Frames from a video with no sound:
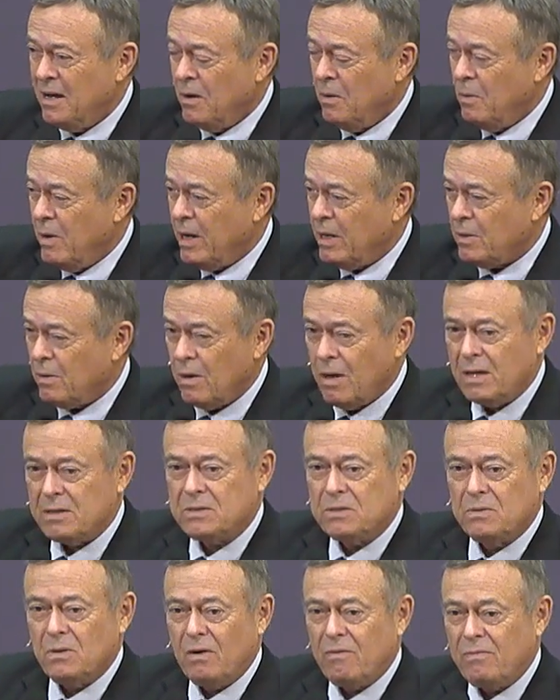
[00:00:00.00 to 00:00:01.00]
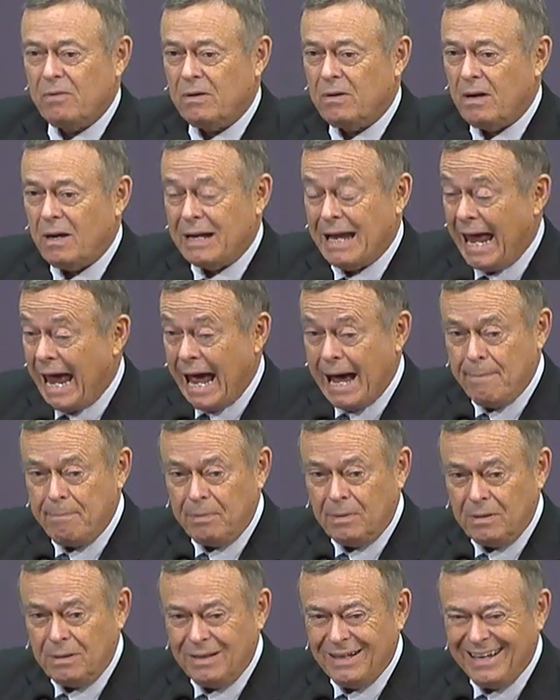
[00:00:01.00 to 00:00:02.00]
We crossed over on
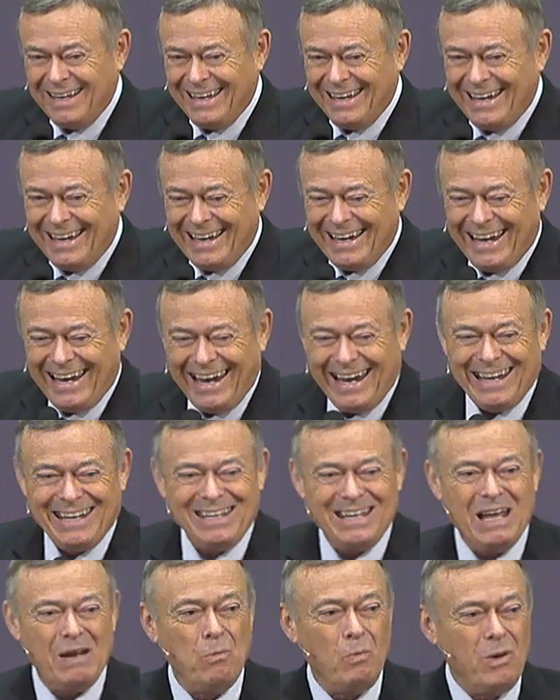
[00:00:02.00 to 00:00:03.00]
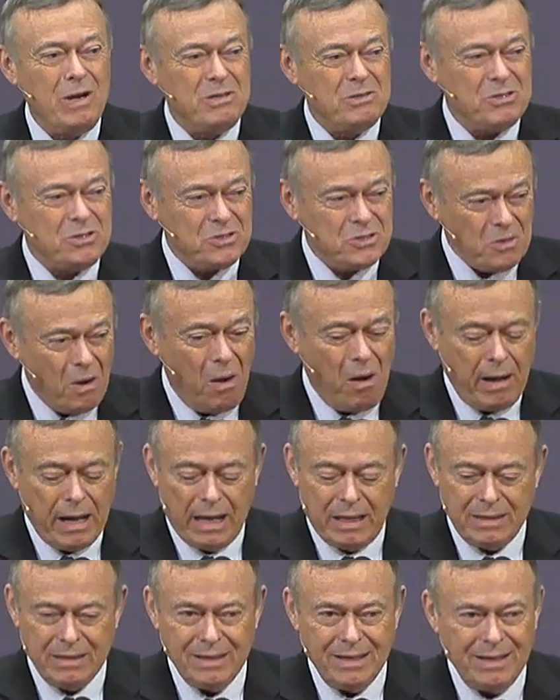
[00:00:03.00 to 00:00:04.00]
Apple, and then we saw
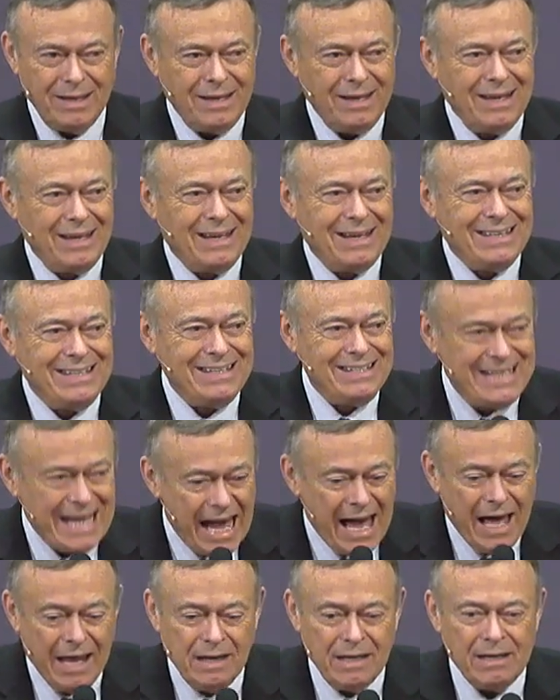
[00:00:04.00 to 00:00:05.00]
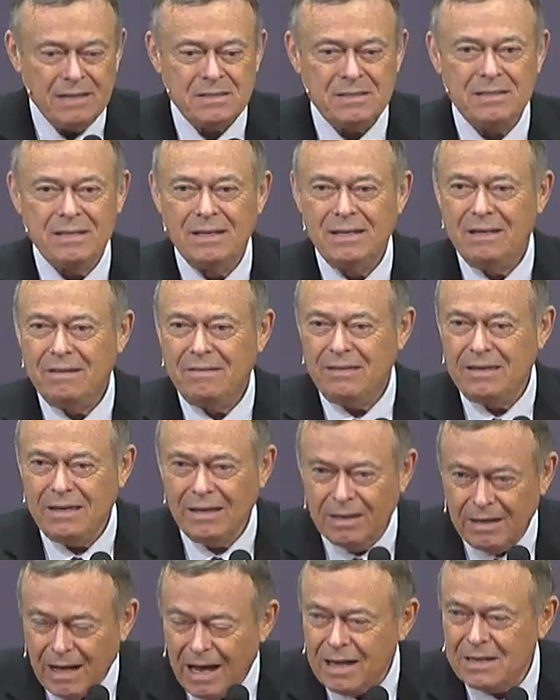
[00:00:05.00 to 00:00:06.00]
it Dallas
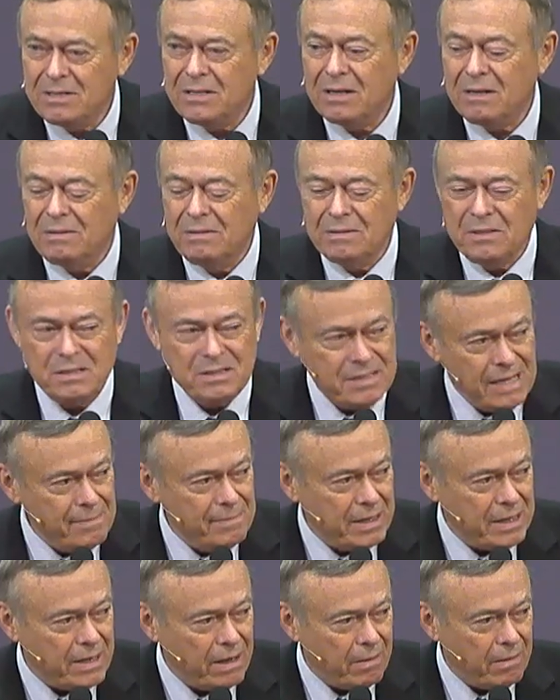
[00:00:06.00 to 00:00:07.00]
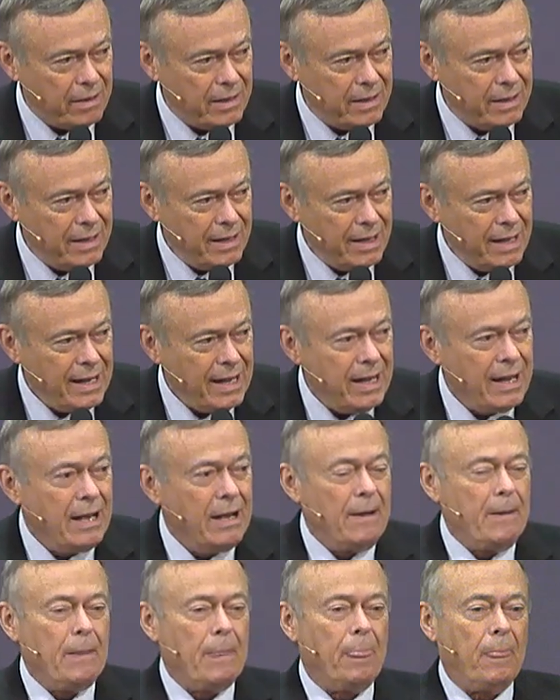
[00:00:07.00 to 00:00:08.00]
Theological Seminary.
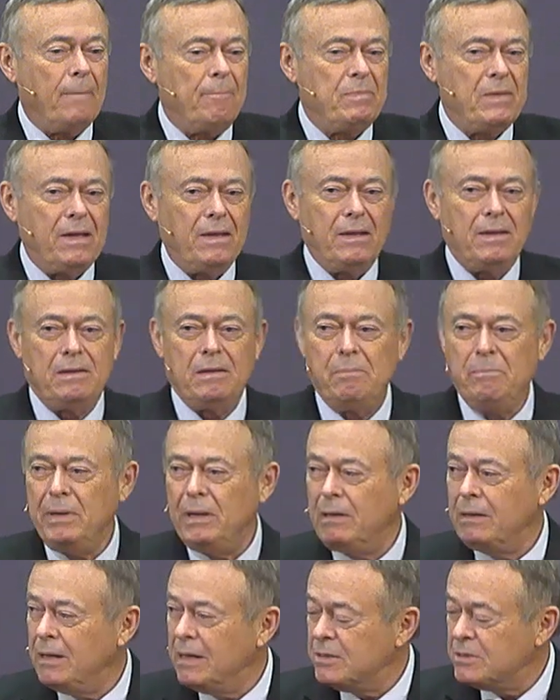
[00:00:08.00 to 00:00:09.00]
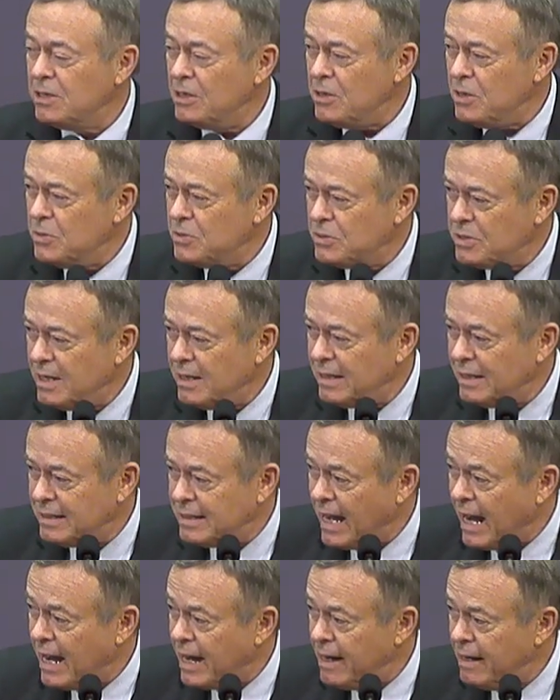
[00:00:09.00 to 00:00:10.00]
Mm, mm, the buildings that you see
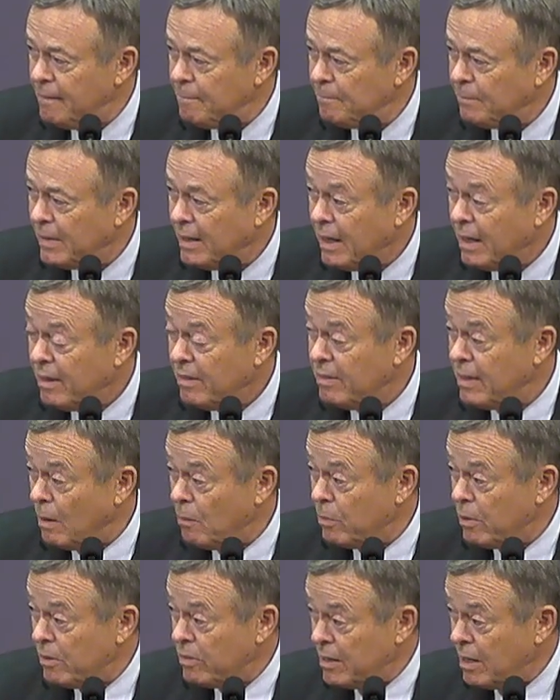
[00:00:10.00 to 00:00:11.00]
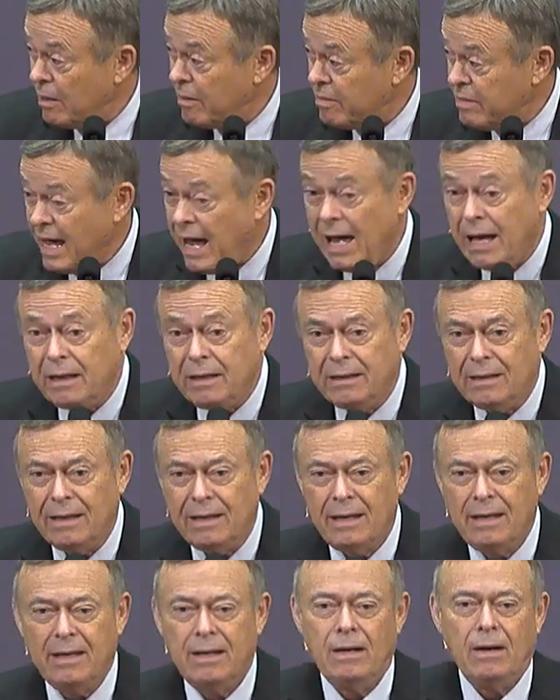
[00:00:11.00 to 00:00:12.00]
today that were there then
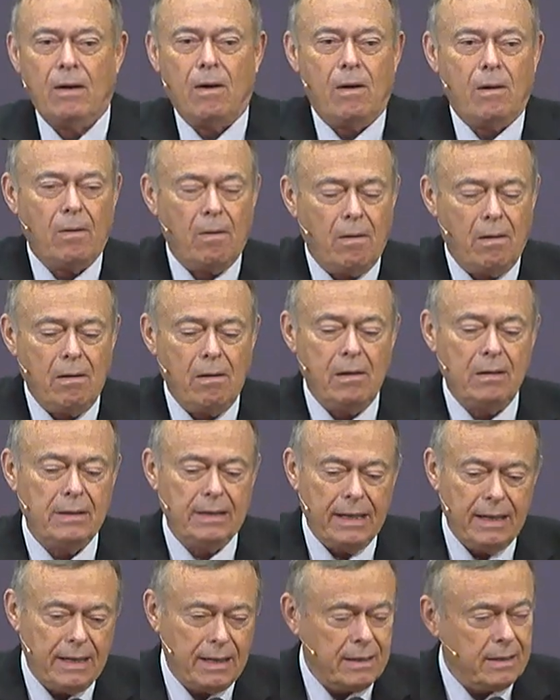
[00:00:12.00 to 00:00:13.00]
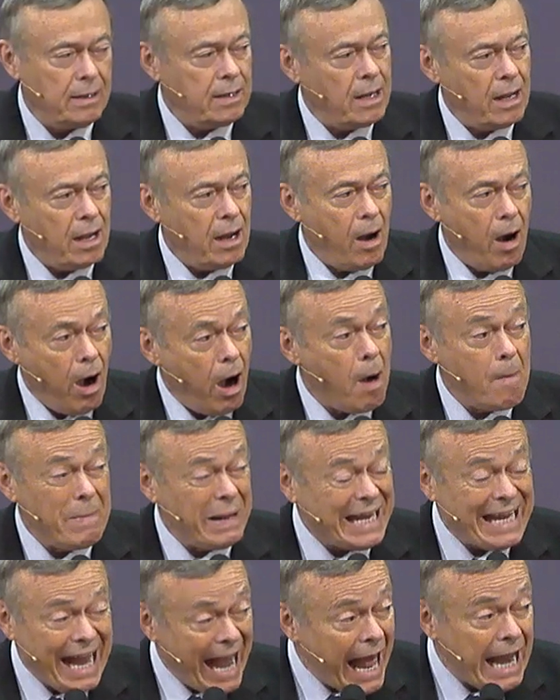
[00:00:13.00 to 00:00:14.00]
are all in
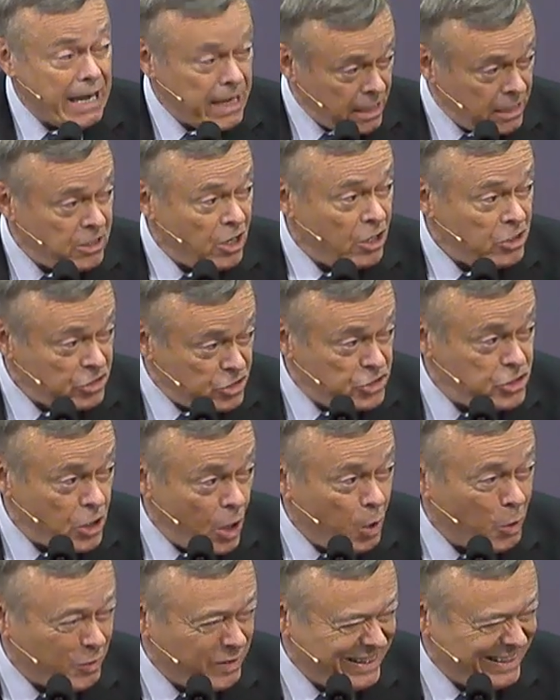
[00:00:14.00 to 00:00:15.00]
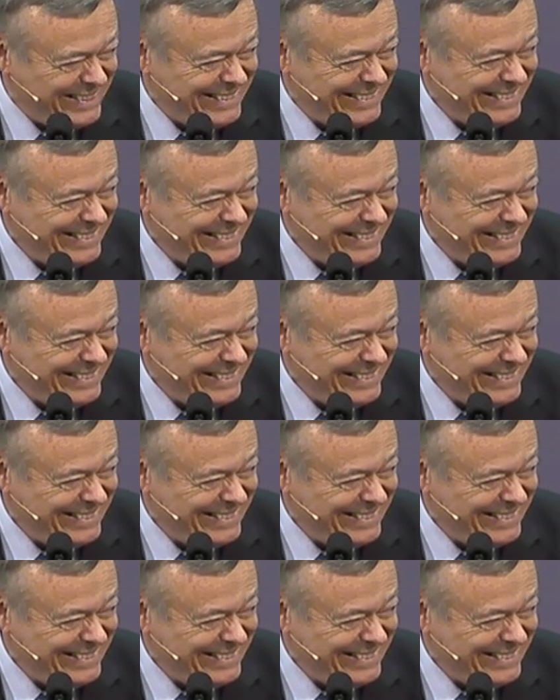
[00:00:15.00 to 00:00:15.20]
Armageddon zone.